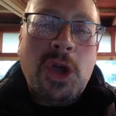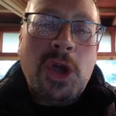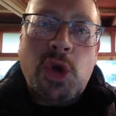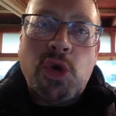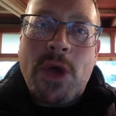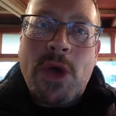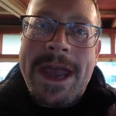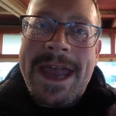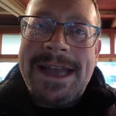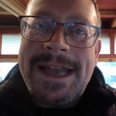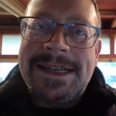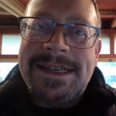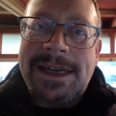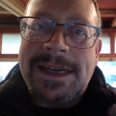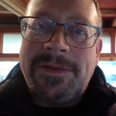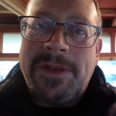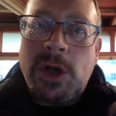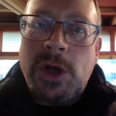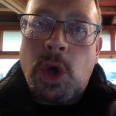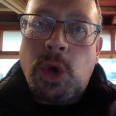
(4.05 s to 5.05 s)

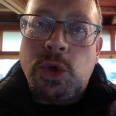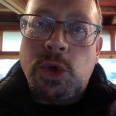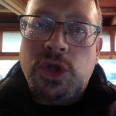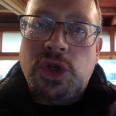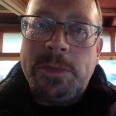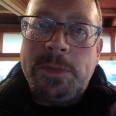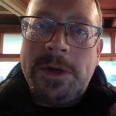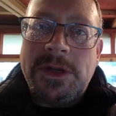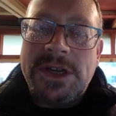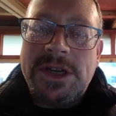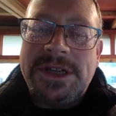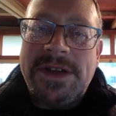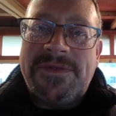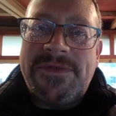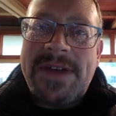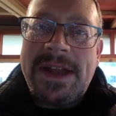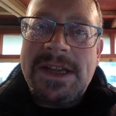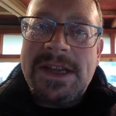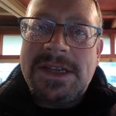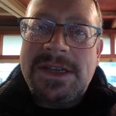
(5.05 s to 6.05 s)
creating the ultimate
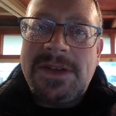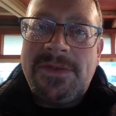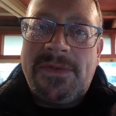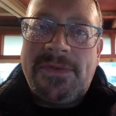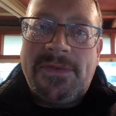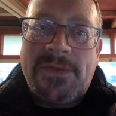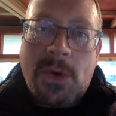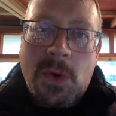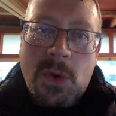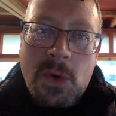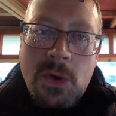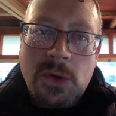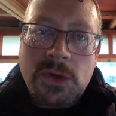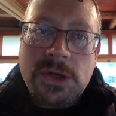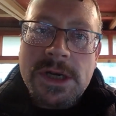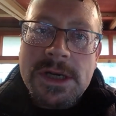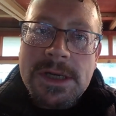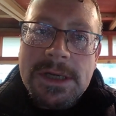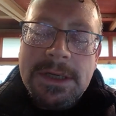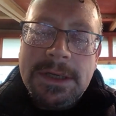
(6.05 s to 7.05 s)
defensive
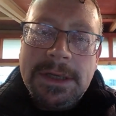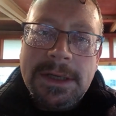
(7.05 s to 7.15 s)
fort